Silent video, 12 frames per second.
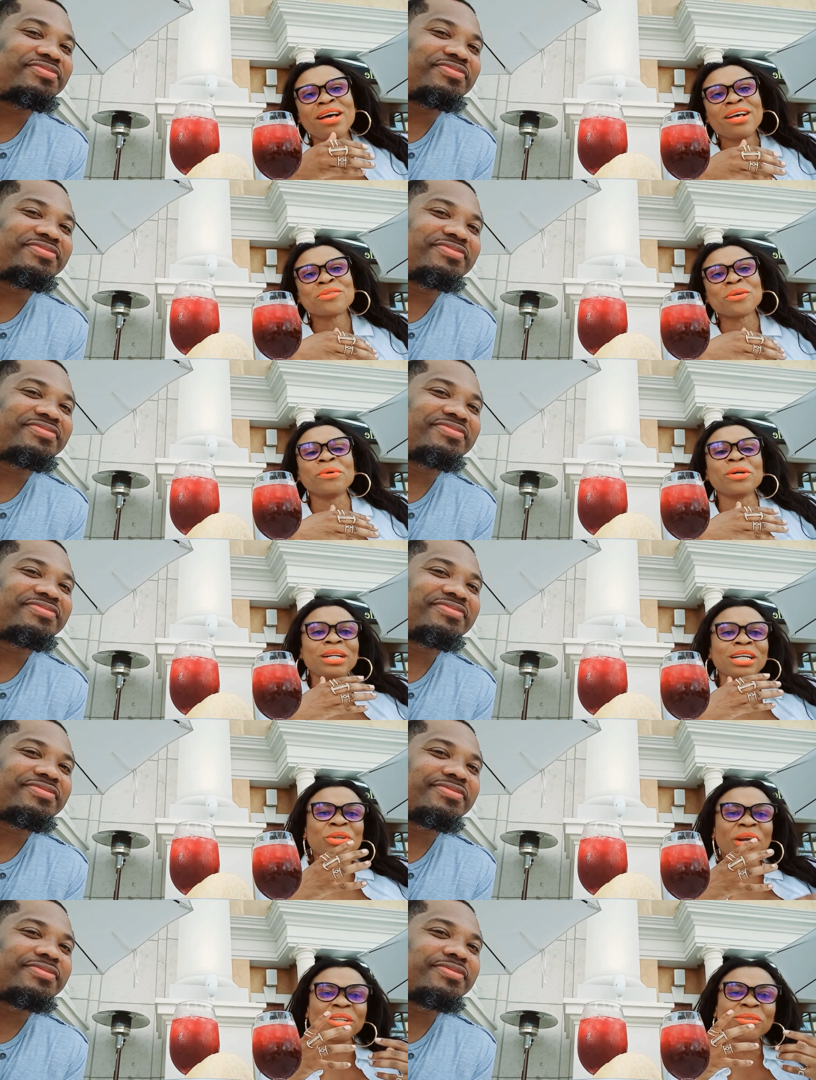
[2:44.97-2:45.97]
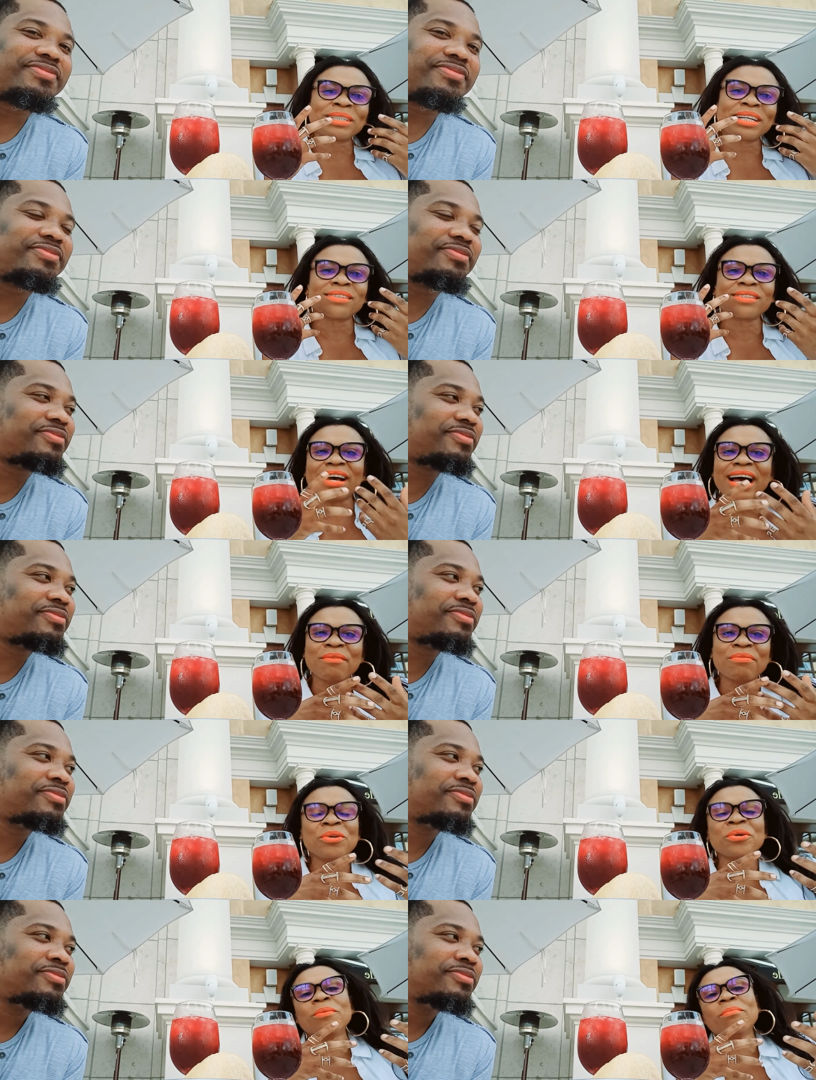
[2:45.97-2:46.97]
Speaker 1: So we're gonna try to just have
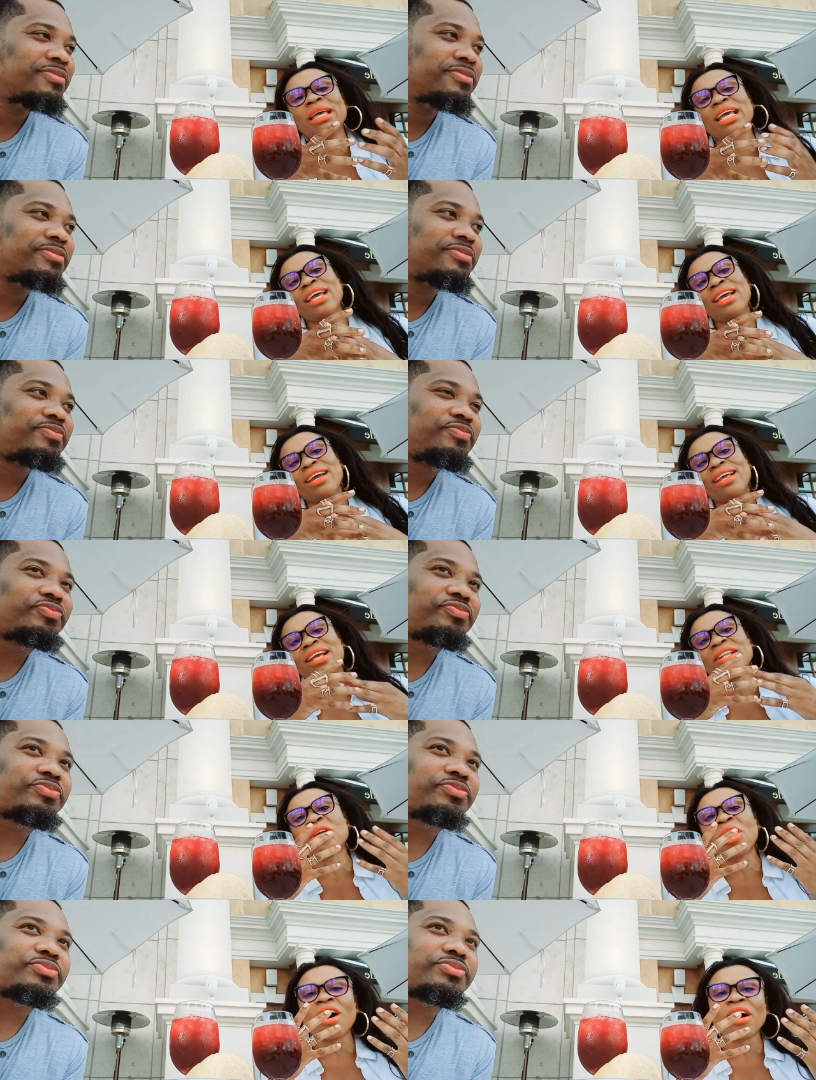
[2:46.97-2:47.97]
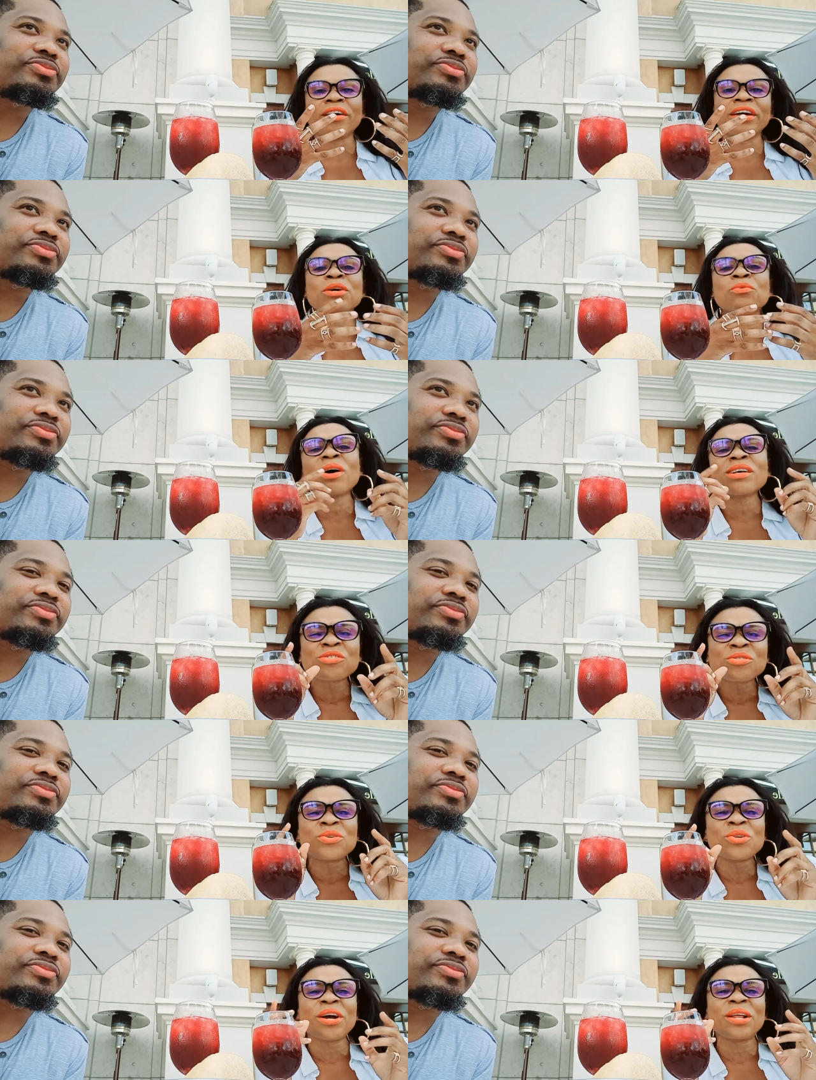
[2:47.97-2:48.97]
a little meal and talk. He wants
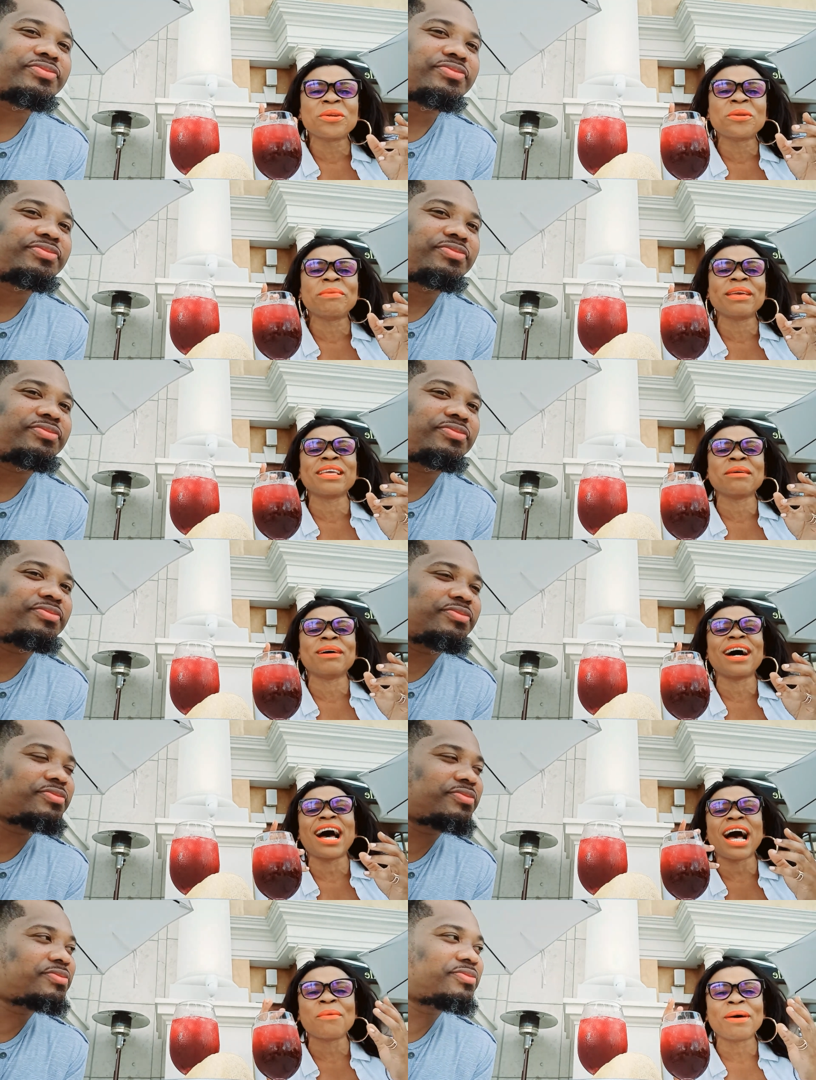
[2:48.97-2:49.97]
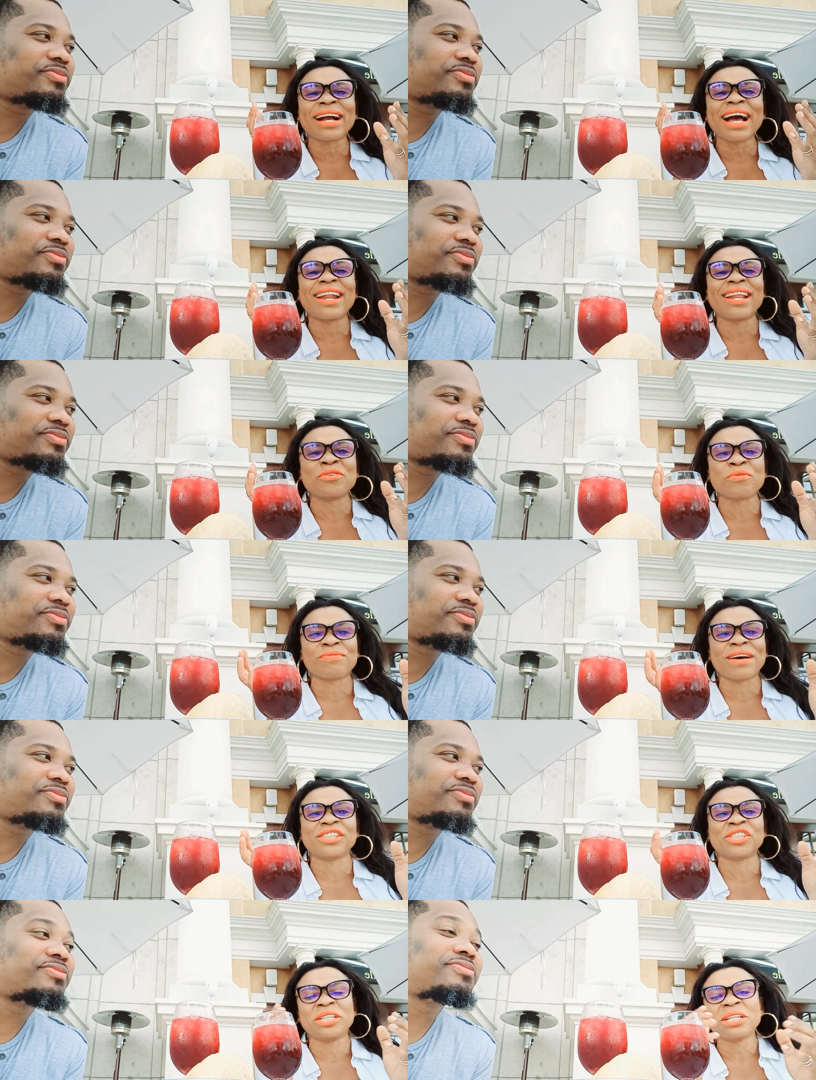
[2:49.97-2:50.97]
to know a little bit about our garden to
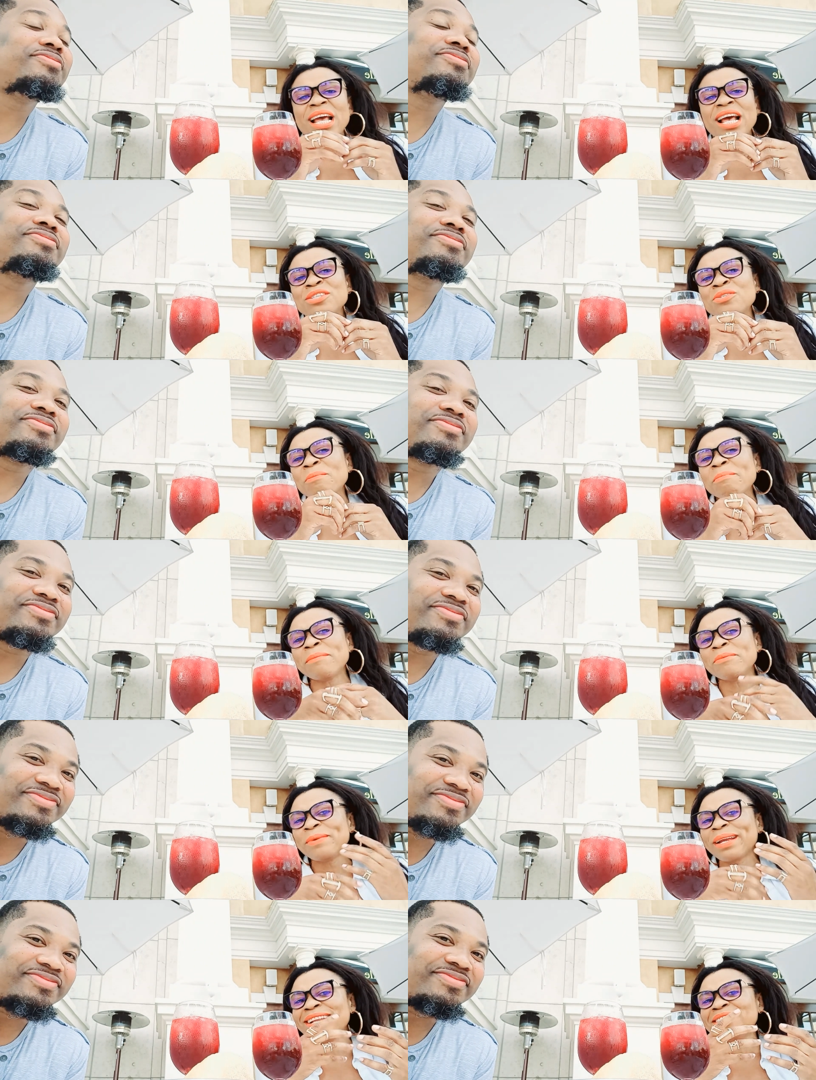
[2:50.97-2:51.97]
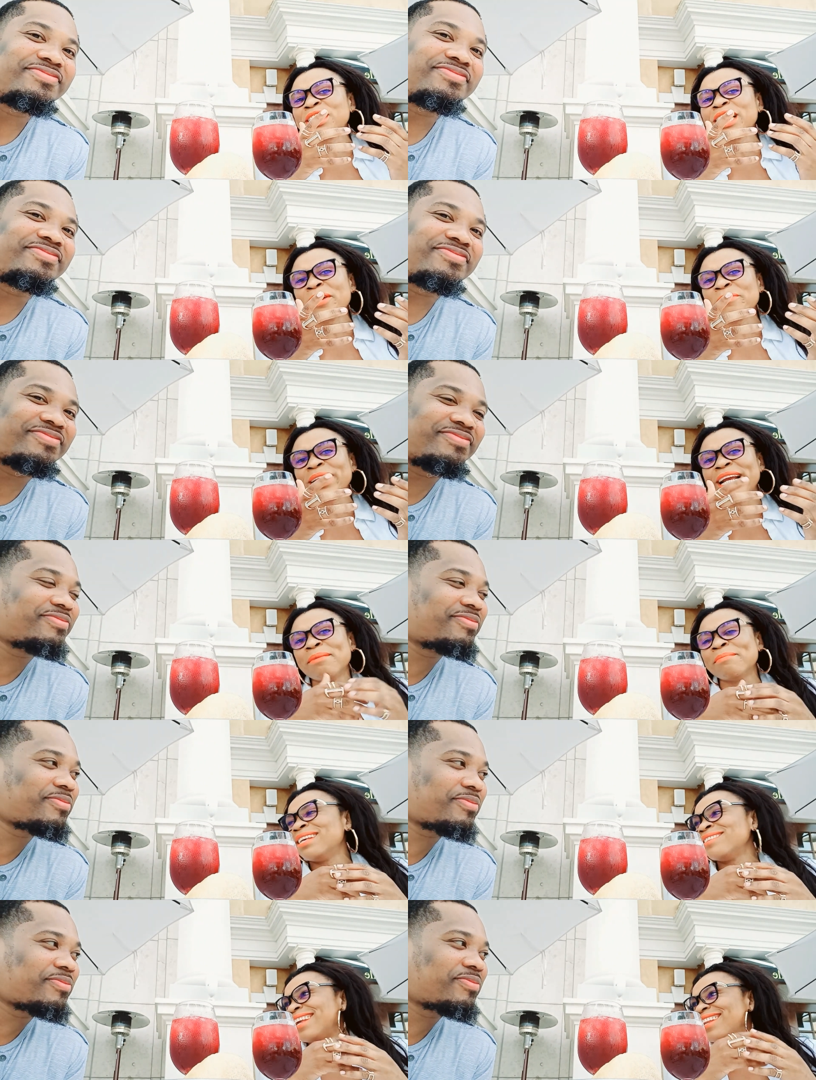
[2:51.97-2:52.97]
fashion. So maybe we can share with him
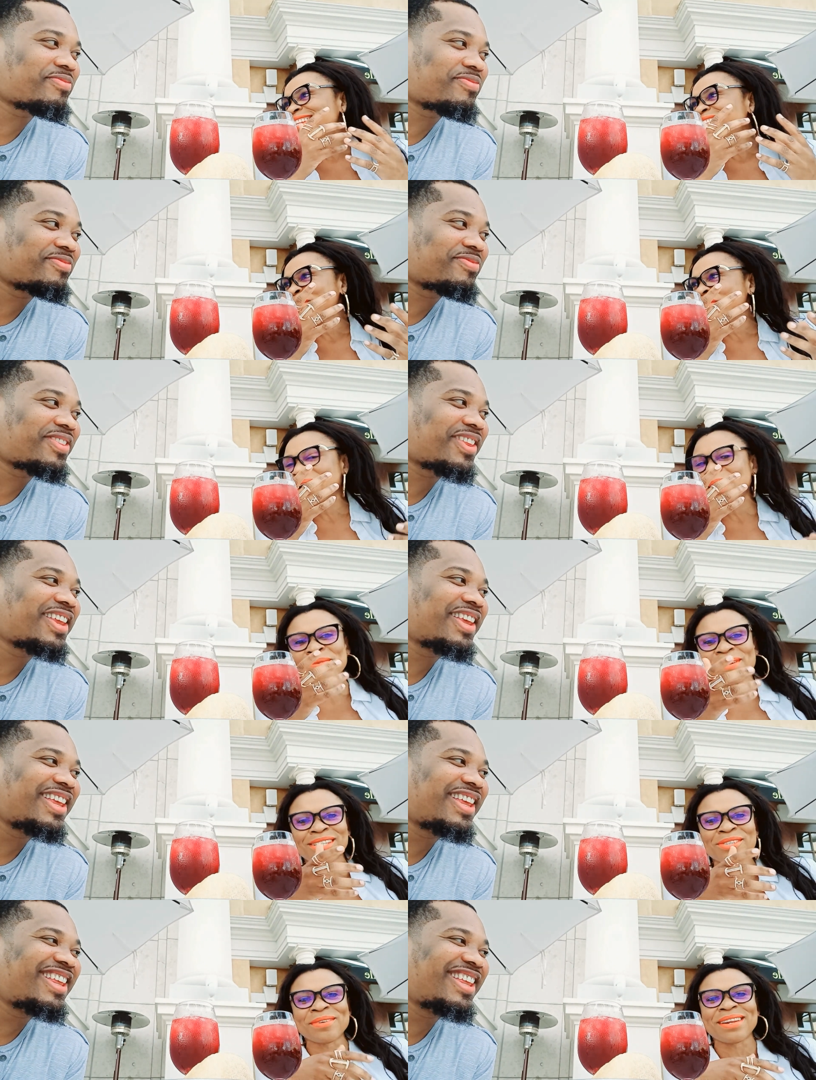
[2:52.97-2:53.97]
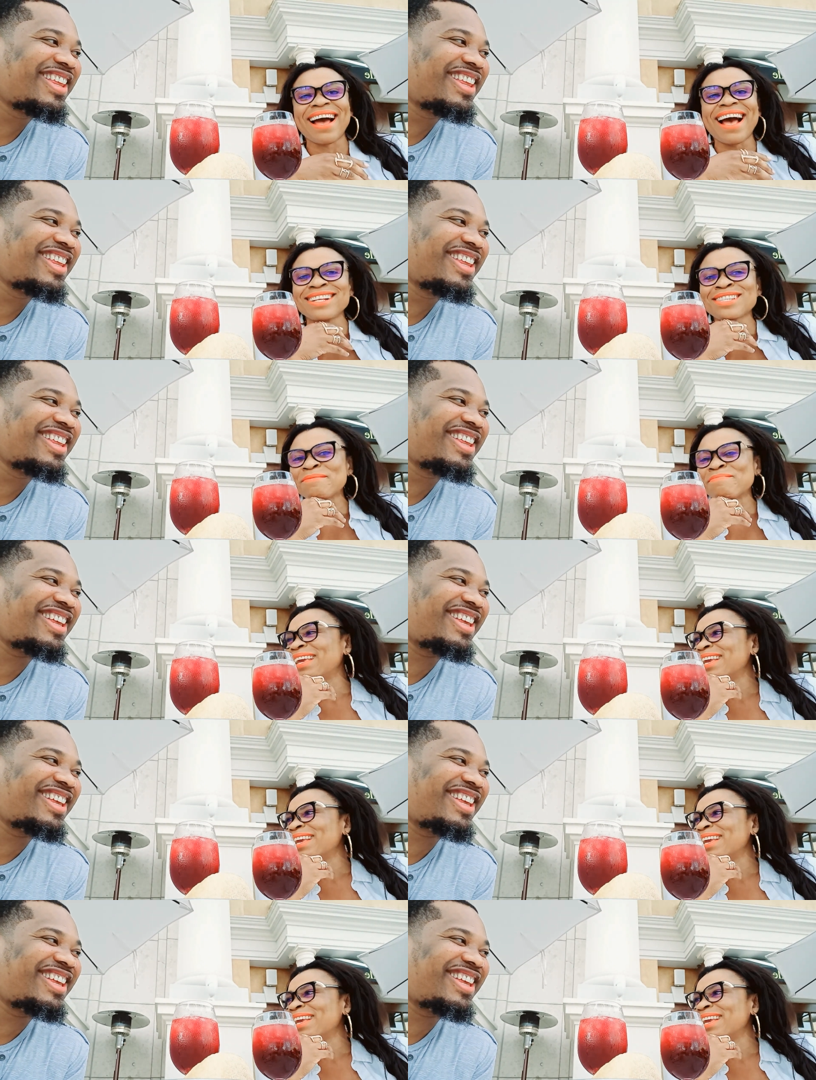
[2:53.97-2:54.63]
as I listen to him what he's going to ask me.